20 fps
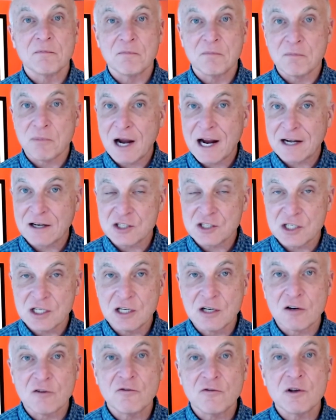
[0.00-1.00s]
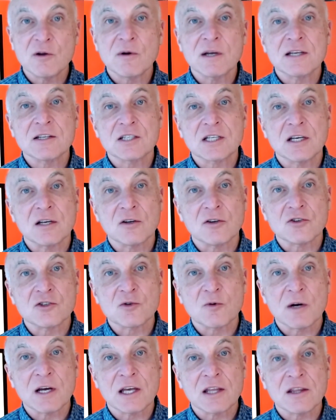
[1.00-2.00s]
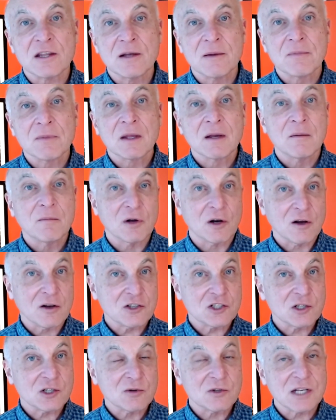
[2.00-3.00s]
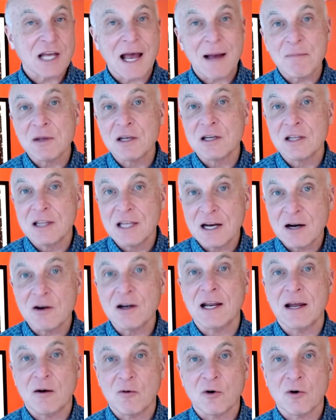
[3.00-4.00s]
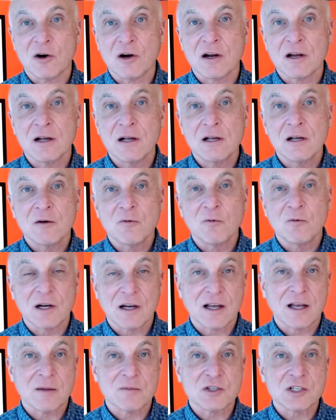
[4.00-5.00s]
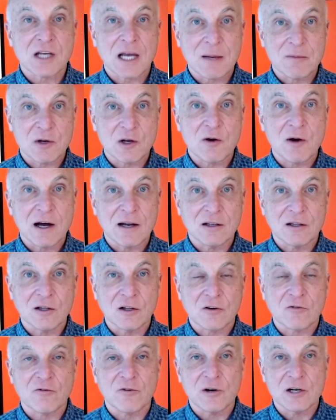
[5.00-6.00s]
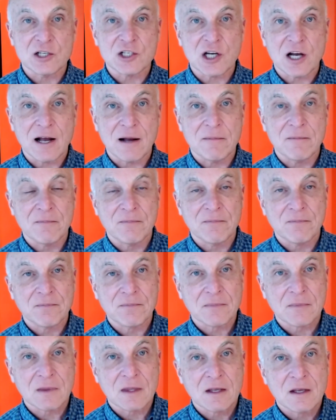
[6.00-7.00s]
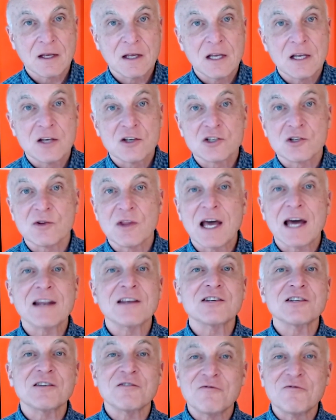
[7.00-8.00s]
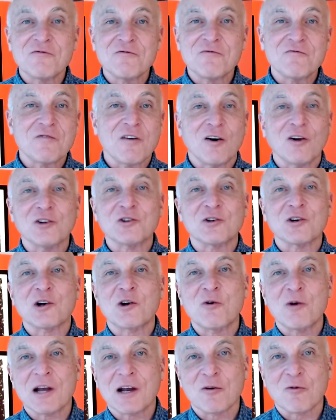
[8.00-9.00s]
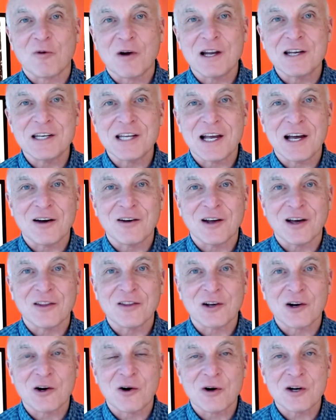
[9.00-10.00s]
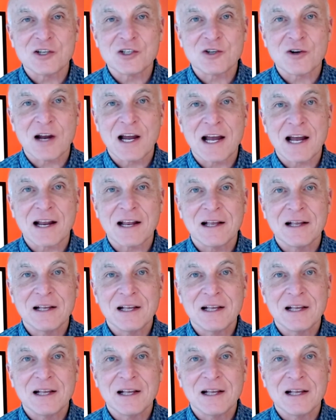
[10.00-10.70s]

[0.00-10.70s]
practice interviewing skills with, but also tap into their network when it comes time to go out and look for a job. So that is the ultra quick rundown on the course track.